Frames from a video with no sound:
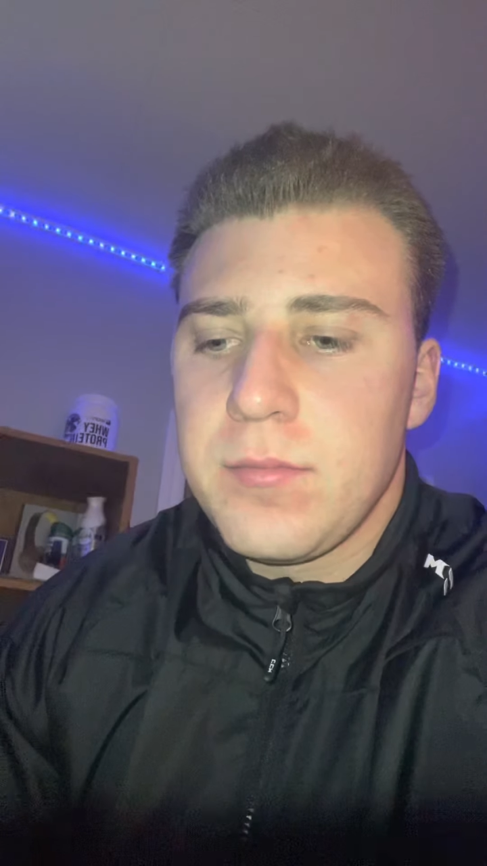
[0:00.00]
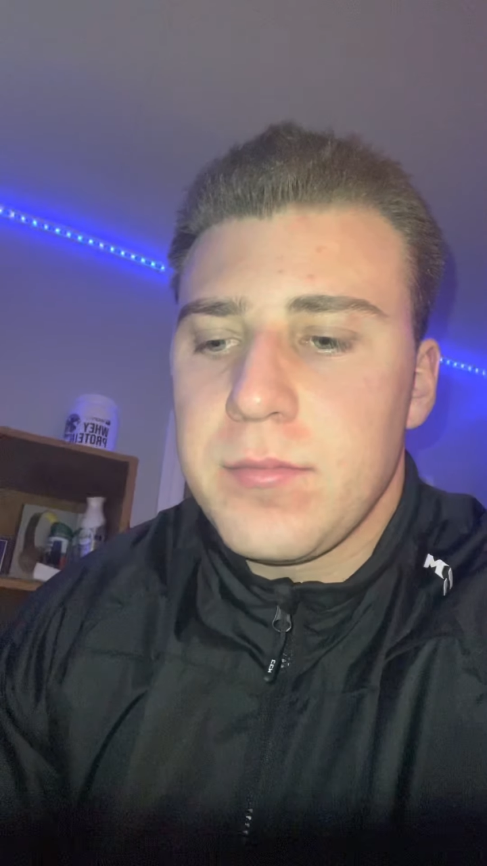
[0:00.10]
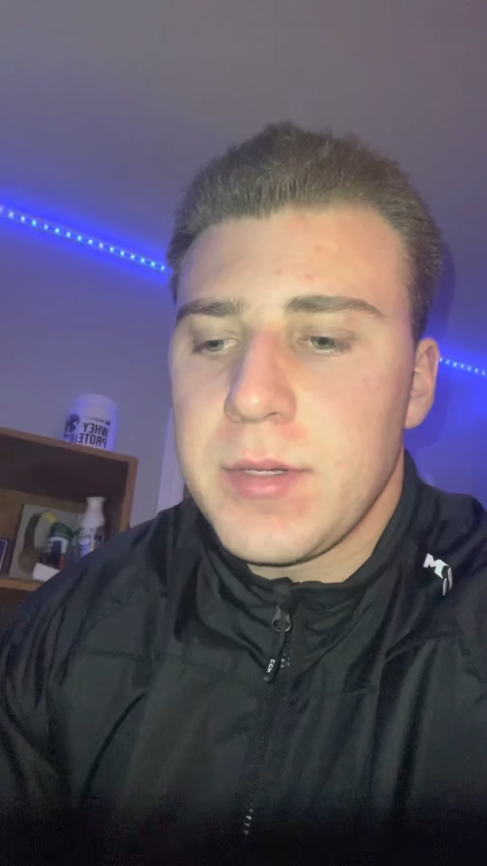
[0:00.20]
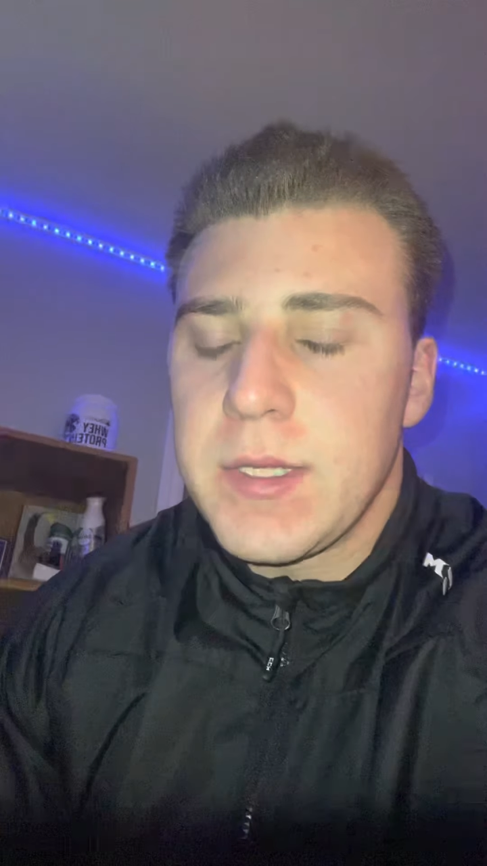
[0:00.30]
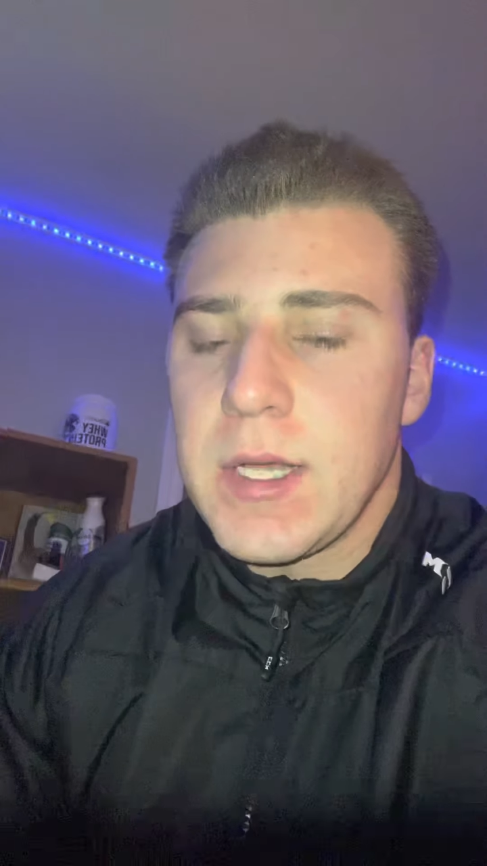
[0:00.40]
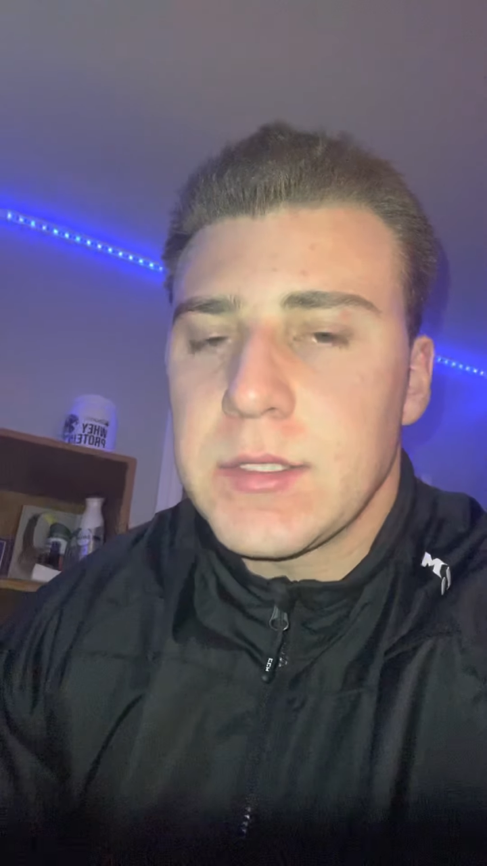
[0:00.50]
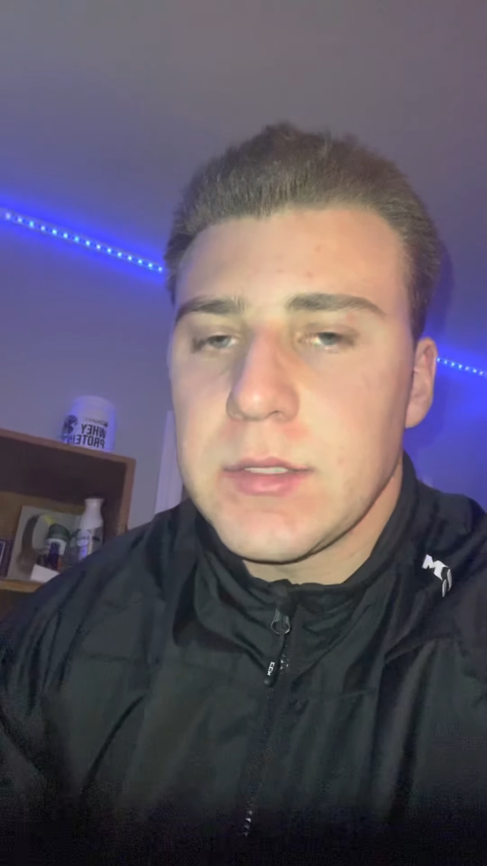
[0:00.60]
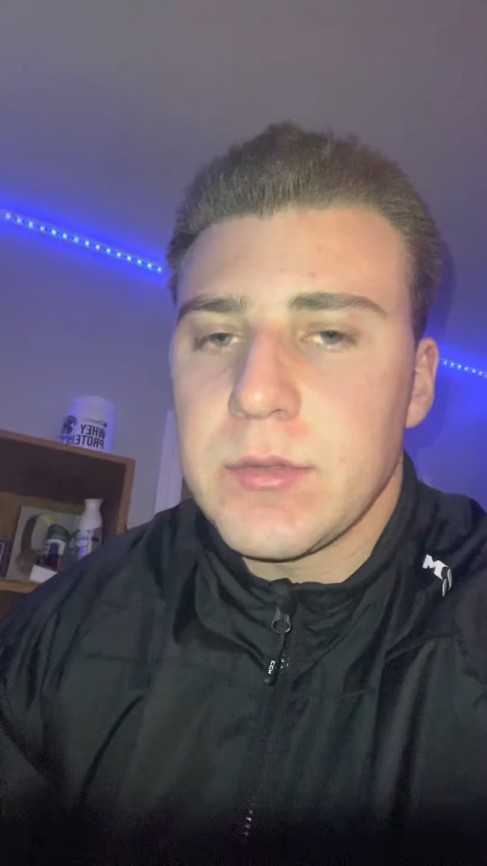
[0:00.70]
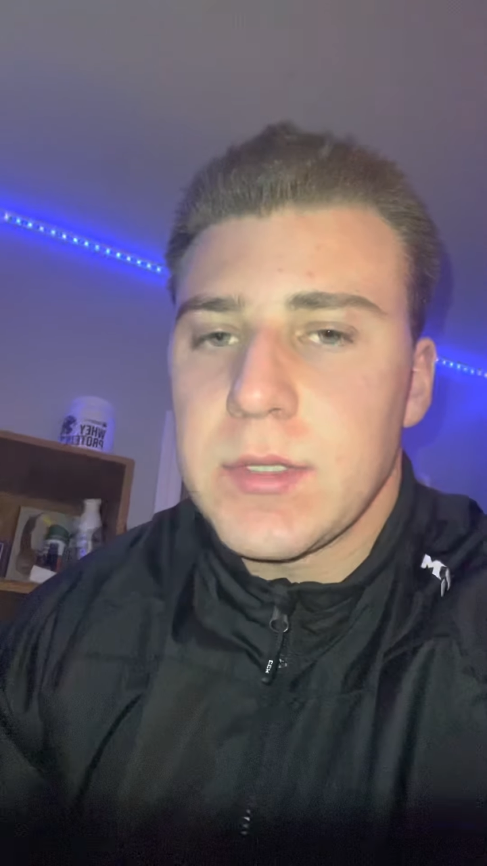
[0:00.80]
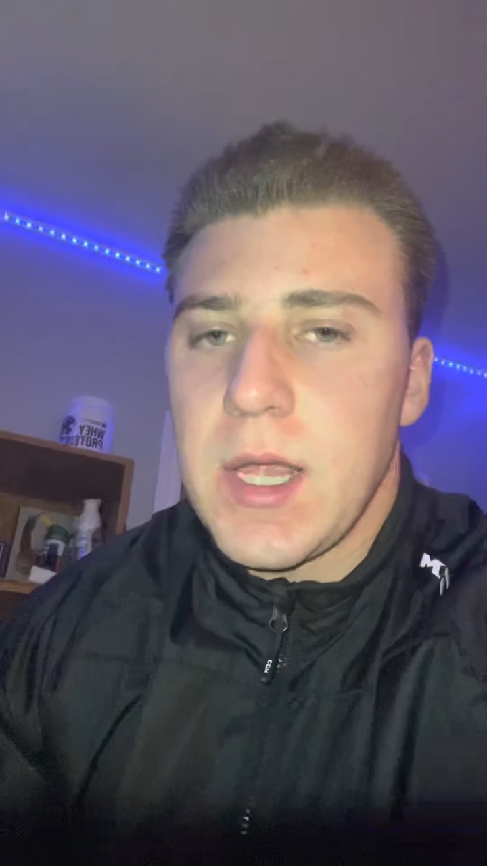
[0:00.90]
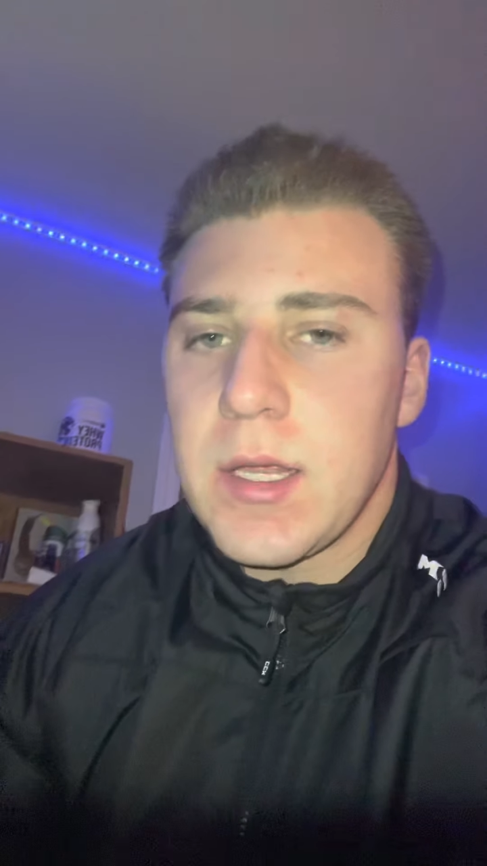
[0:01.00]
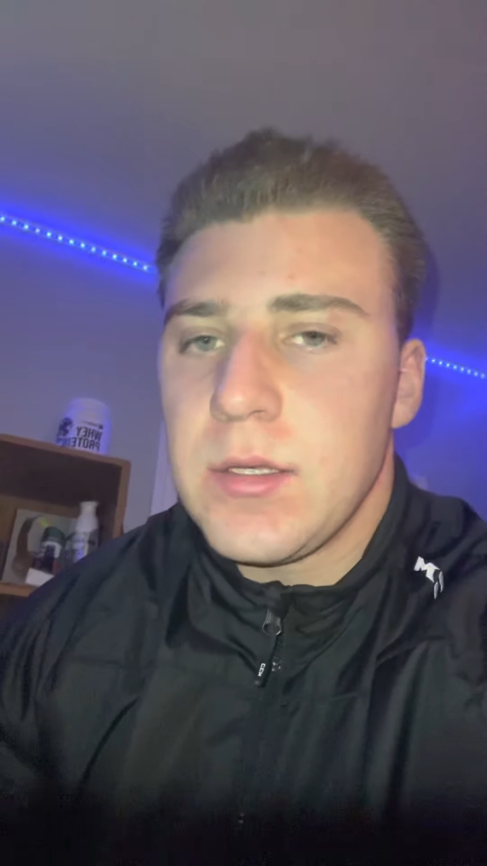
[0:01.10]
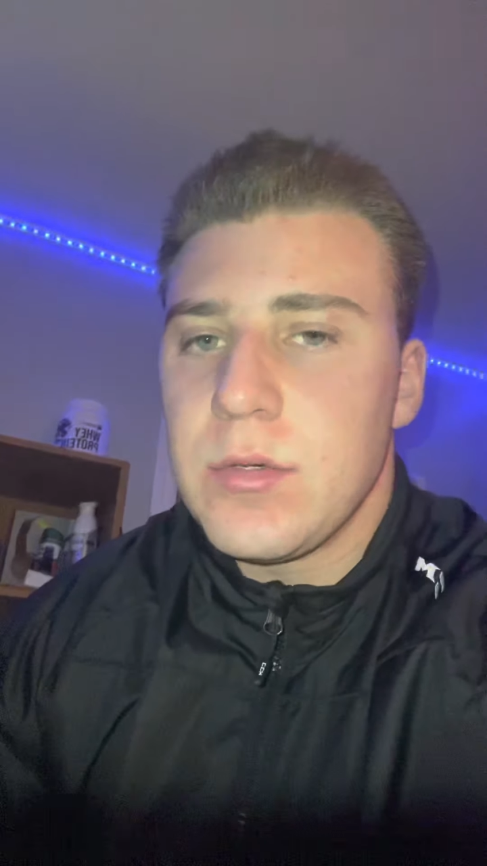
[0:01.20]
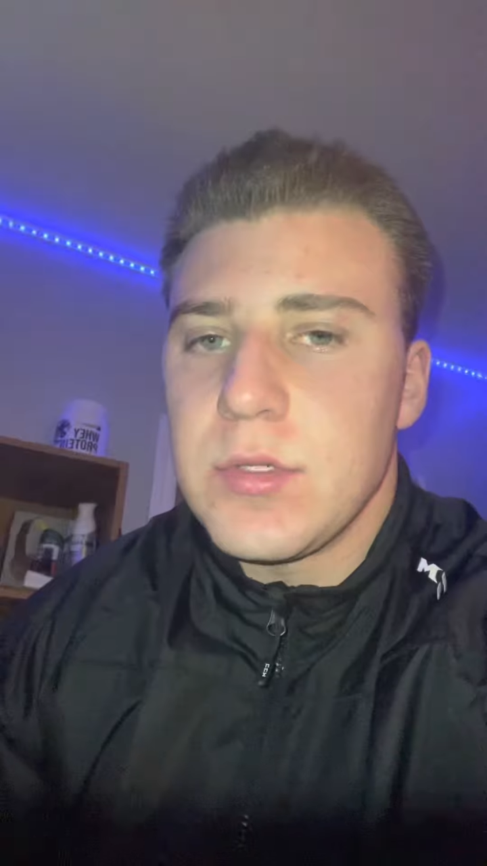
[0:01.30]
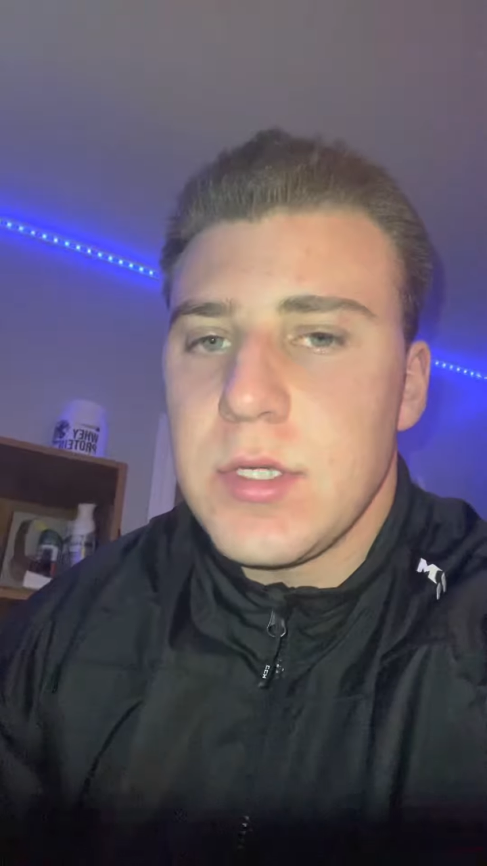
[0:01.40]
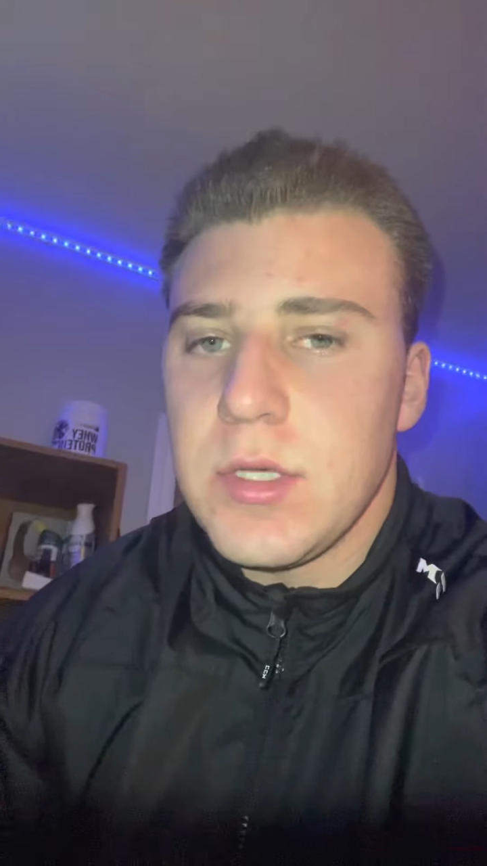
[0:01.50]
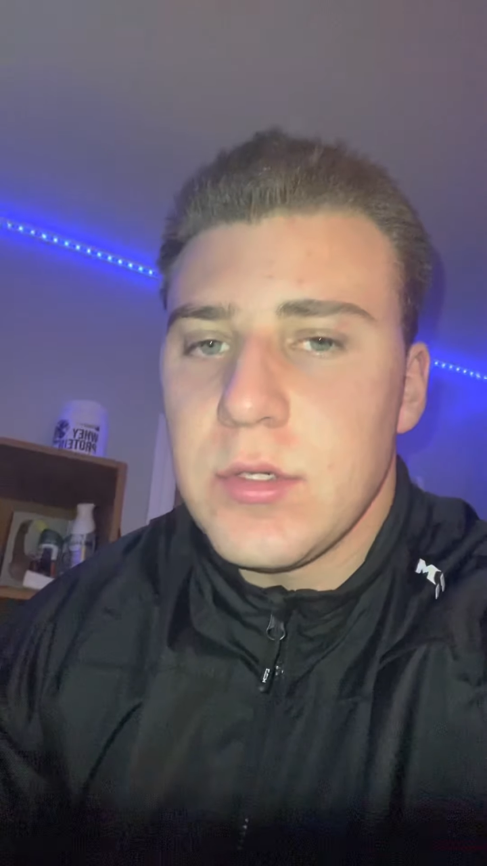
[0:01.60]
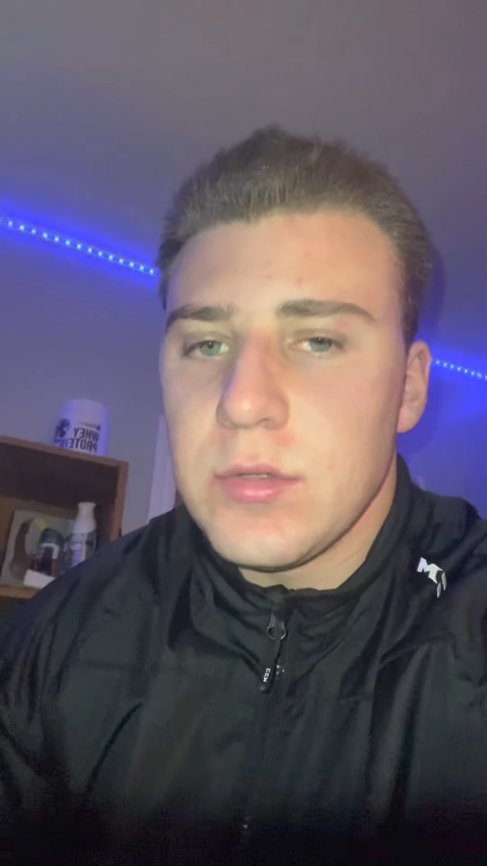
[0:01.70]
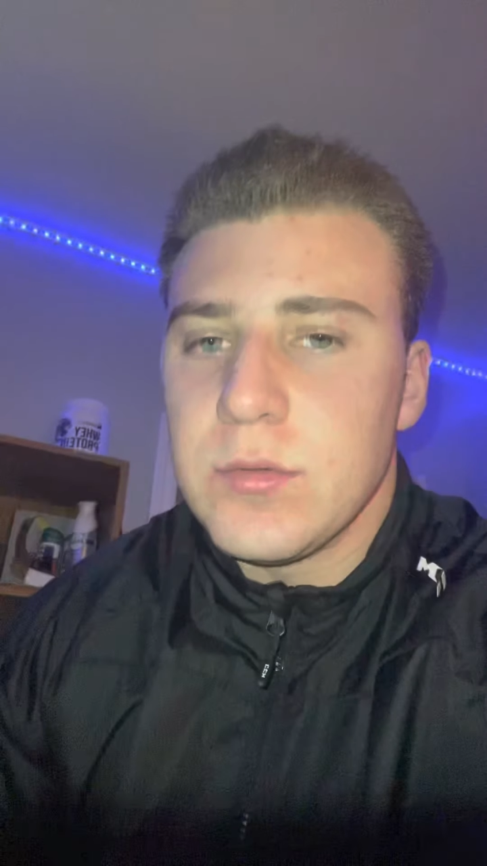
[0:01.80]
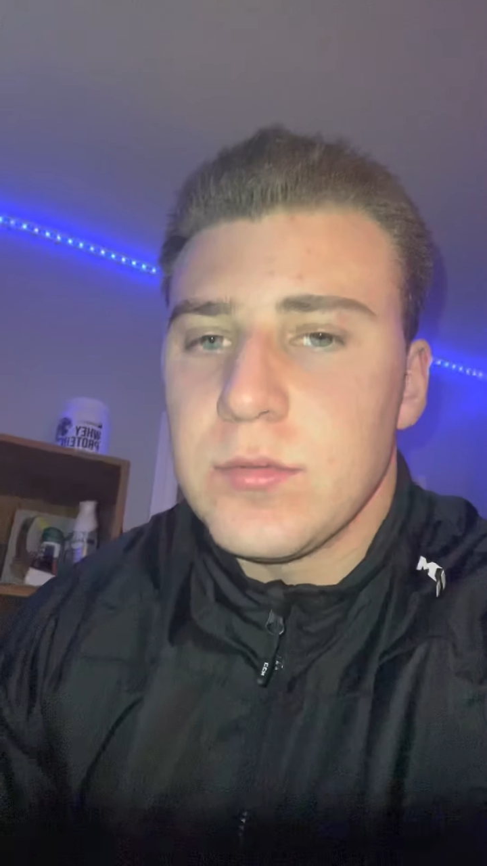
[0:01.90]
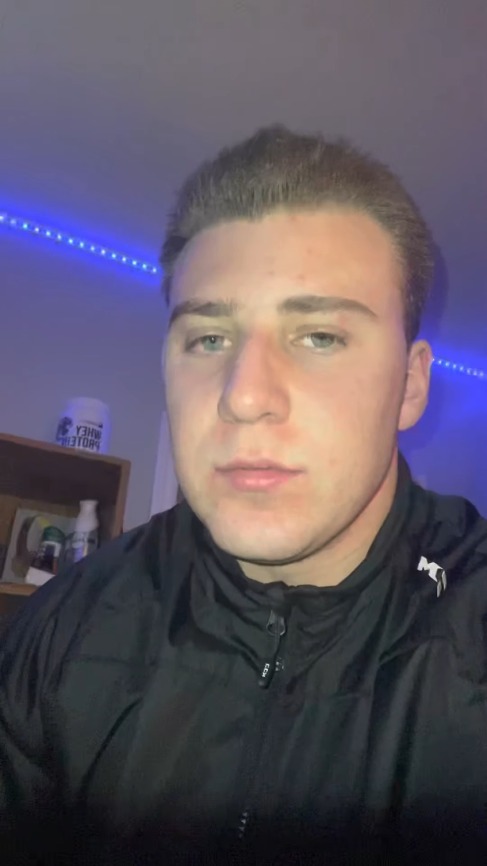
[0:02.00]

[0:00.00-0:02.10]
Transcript: potentially what they can do to you,